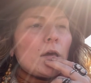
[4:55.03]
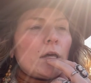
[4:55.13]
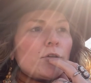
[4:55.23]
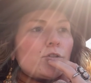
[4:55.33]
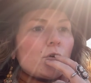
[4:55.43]

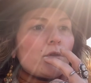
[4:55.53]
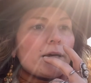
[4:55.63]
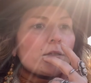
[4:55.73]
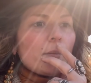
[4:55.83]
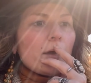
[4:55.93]
So
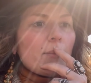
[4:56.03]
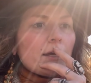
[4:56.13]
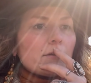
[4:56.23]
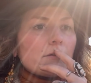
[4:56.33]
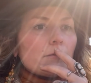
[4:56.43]
that's my
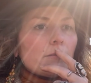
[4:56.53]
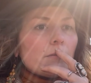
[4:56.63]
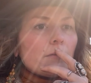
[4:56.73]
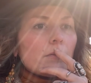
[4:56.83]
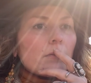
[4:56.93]
best
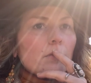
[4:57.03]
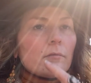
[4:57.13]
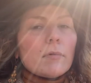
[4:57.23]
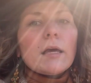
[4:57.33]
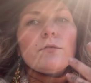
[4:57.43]

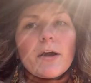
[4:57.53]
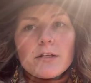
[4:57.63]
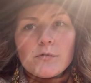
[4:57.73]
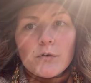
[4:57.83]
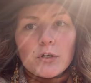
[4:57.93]

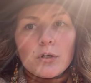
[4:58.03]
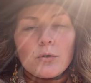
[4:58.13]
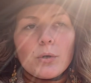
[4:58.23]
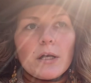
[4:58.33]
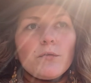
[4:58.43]
advice for
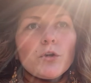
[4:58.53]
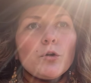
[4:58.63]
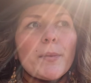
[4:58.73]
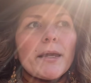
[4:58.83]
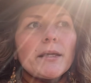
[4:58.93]
you, if
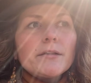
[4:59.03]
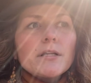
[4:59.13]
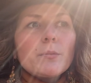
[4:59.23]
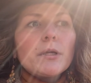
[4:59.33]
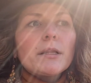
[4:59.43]
you're making
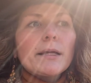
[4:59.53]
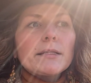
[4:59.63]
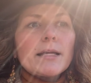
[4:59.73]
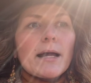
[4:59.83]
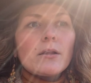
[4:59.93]
something like a
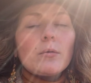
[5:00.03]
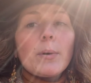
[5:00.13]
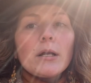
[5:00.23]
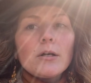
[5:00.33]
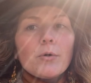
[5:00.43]
tallow
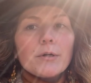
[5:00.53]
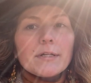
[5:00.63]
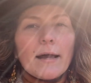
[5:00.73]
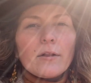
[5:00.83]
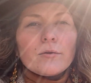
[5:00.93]
butter or a
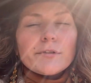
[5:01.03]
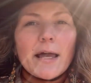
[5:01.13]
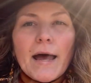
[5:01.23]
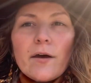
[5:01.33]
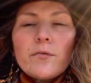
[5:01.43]
tallow
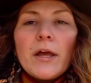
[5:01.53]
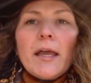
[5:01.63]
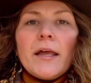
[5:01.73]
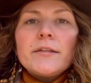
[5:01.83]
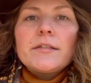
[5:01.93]
salve,
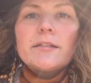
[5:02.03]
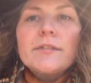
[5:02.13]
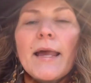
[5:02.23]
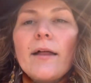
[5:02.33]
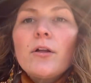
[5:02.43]
since
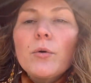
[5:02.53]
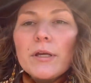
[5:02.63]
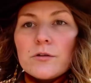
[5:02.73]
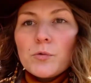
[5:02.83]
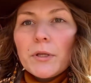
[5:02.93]
tallow
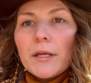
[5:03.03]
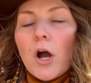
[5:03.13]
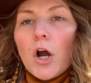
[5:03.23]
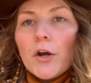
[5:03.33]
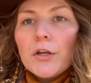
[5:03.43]
is really
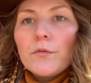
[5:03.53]
hard and